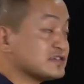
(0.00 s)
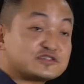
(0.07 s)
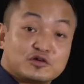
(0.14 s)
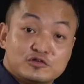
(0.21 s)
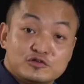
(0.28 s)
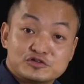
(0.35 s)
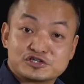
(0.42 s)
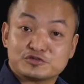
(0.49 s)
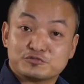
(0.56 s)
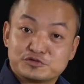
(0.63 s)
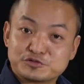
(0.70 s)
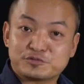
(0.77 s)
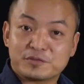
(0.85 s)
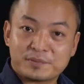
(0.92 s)
solution
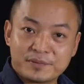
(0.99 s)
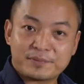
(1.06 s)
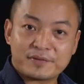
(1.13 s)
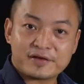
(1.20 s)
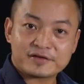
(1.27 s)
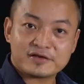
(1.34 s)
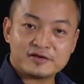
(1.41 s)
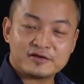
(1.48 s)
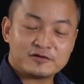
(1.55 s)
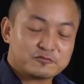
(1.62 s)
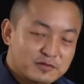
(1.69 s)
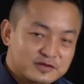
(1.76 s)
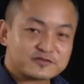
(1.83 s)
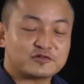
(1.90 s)
which we prepared.
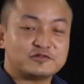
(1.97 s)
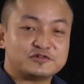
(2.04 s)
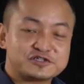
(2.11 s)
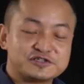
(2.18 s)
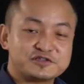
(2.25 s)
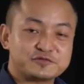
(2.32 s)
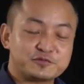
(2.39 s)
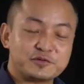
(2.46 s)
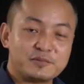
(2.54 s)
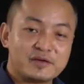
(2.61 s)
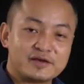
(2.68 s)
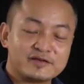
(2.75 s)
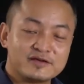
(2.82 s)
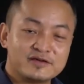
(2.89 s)
What solution did we
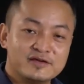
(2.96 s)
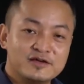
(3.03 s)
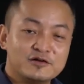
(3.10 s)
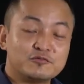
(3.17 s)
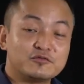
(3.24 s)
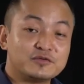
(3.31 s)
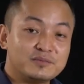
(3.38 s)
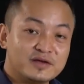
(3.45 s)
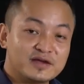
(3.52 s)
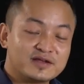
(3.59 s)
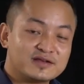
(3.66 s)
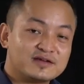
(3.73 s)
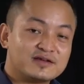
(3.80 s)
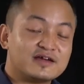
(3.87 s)
make? We
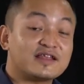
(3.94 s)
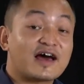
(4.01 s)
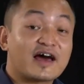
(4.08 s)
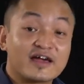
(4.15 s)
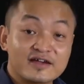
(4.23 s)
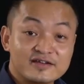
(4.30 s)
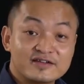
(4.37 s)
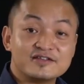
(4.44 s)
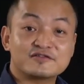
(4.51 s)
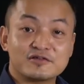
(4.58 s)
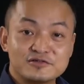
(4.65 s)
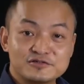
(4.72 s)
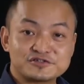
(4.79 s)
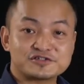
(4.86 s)
made an iodine
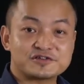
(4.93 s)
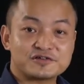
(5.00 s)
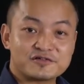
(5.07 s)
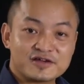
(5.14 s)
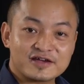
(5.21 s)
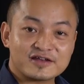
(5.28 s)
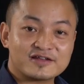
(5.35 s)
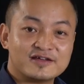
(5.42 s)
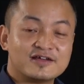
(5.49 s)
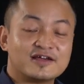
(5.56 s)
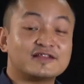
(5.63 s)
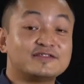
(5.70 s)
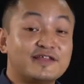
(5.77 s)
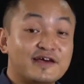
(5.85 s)
solution, right?
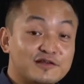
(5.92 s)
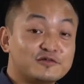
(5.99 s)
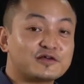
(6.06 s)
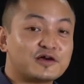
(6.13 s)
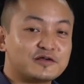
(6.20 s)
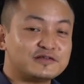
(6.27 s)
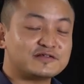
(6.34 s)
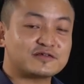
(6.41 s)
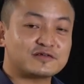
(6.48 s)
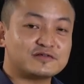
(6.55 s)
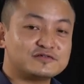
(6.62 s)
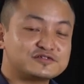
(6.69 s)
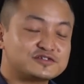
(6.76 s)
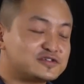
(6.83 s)
A dilute iodine
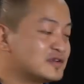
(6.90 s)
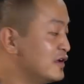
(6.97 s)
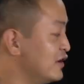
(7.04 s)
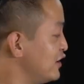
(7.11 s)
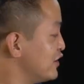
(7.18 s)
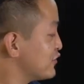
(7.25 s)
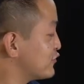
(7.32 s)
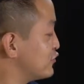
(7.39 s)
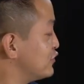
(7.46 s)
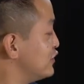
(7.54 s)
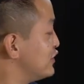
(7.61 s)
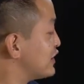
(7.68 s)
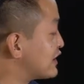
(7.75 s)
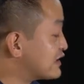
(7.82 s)
solution.
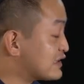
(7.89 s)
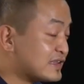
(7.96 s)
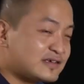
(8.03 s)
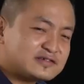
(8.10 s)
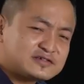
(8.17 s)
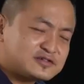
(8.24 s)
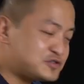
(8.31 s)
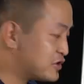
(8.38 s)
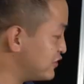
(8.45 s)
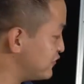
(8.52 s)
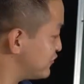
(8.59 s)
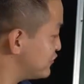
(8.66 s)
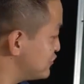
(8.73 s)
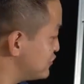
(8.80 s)
So in the
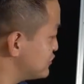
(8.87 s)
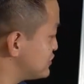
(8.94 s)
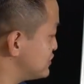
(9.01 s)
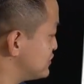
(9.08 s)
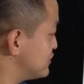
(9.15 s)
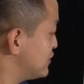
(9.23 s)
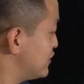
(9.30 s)
3 food,